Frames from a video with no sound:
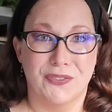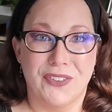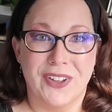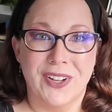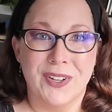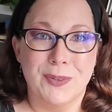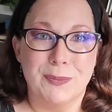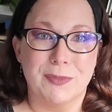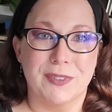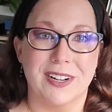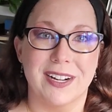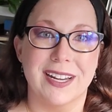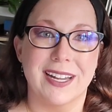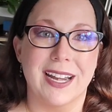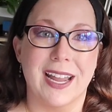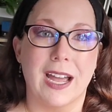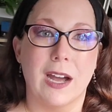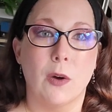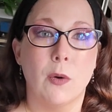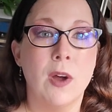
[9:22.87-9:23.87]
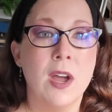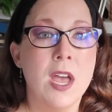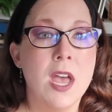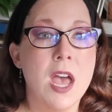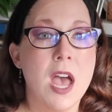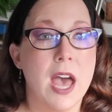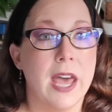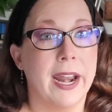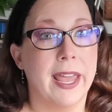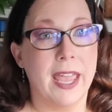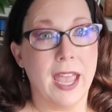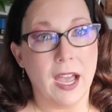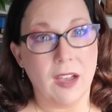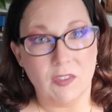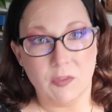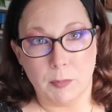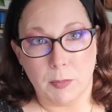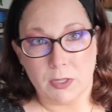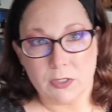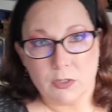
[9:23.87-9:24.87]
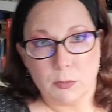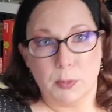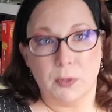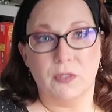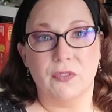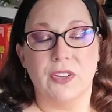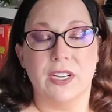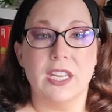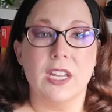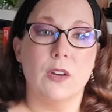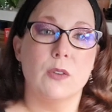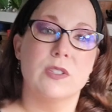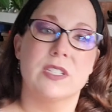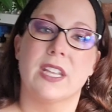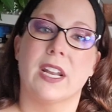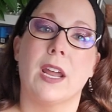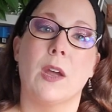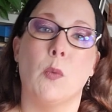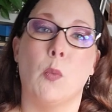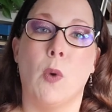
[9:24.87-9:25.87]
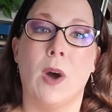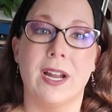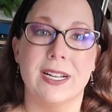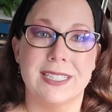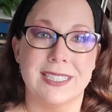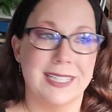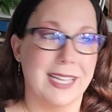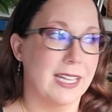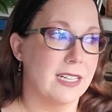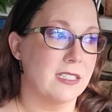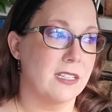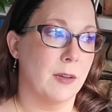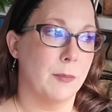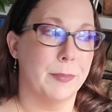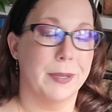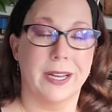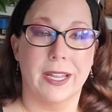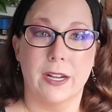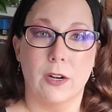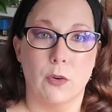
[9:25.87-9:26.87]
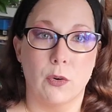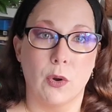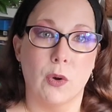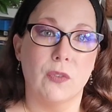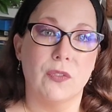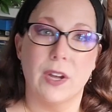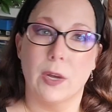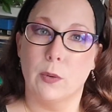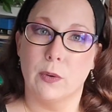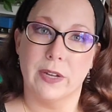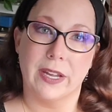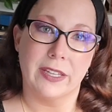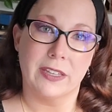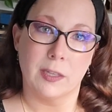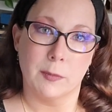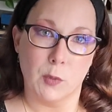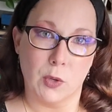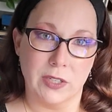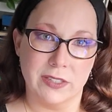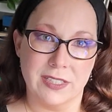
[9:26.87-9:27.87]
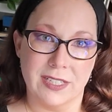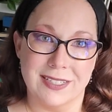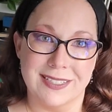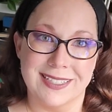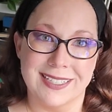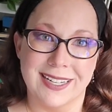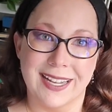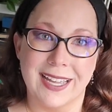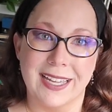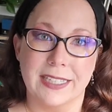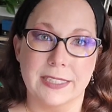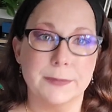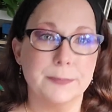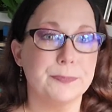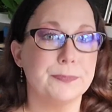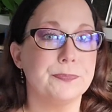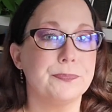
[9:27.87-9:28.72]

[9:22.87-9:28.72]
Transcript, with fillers: film right now. And I have multiple videos that I want to get done, but I don't know if I will get them all done today.